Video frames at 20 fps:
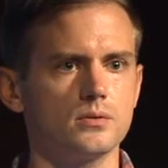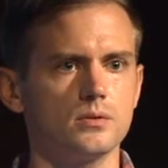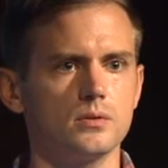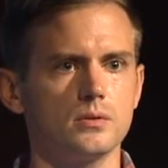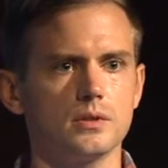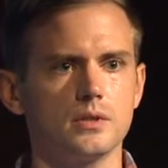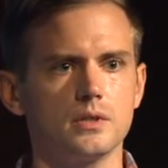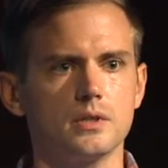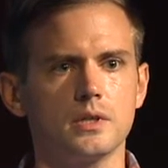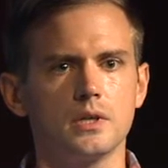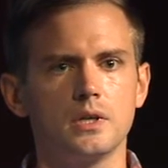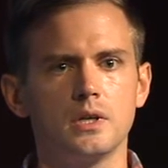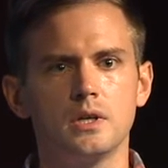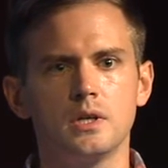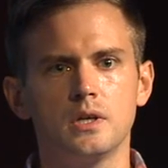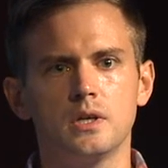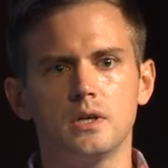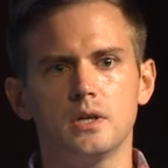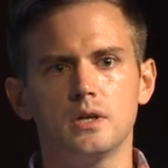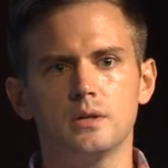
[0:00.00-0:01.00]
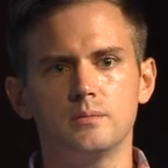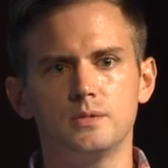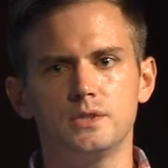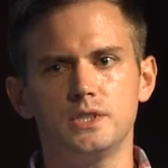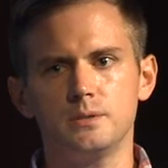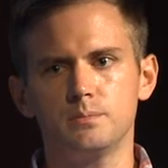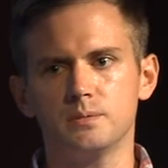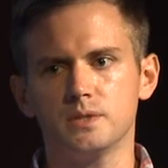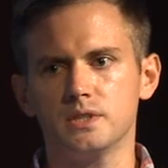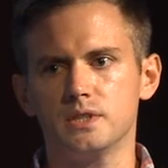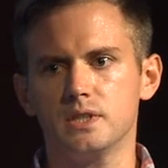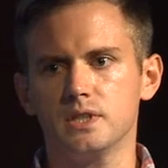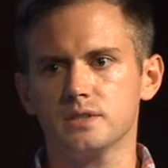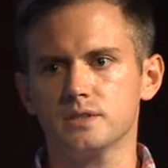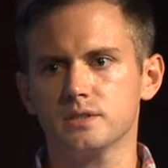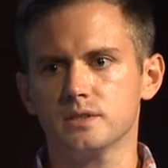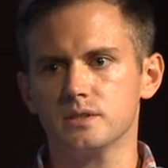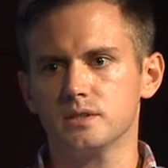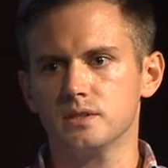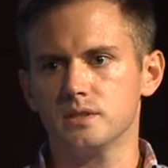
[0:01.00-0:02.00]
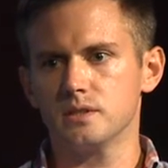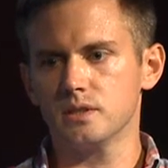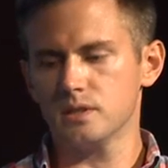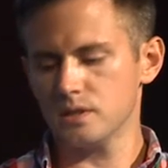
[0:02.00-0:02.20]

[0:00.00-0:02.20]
or deeply nested